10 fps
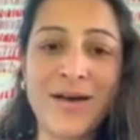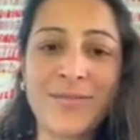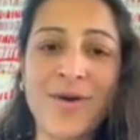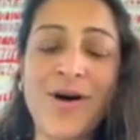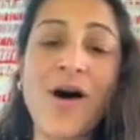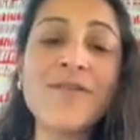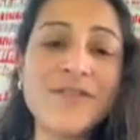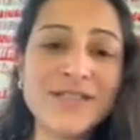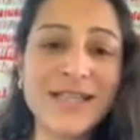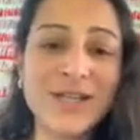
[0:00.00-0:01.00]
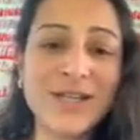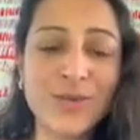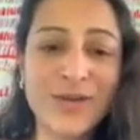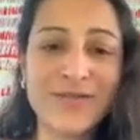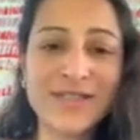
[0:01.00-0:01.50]
Obviously, you
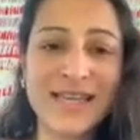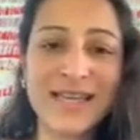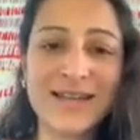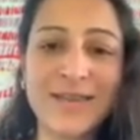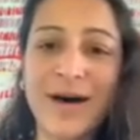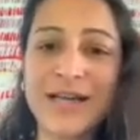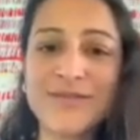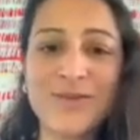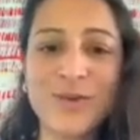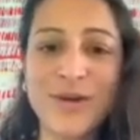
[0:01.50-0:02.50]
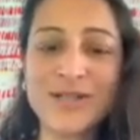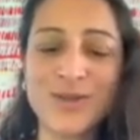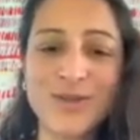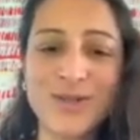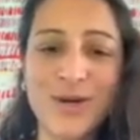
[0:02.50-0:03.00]
would have seen in the past few weeks
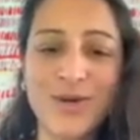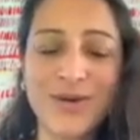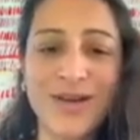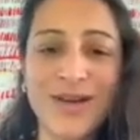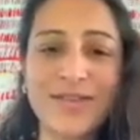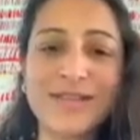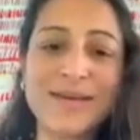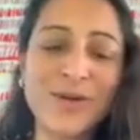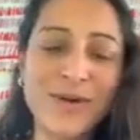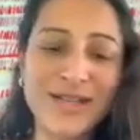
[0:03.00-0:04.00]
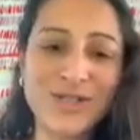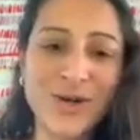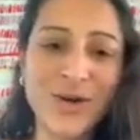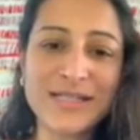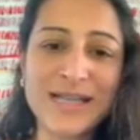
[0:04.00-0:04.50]
or so, the
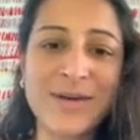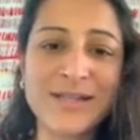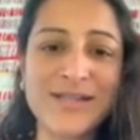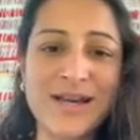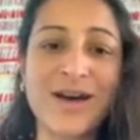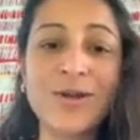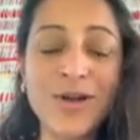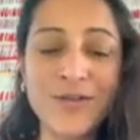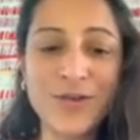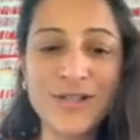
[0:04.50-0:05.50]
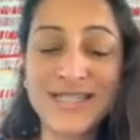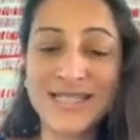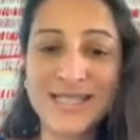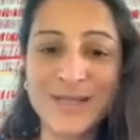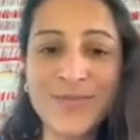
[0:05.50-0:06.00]
WHO has come under a lot of
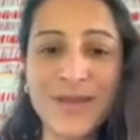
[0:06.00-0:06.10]
criticism,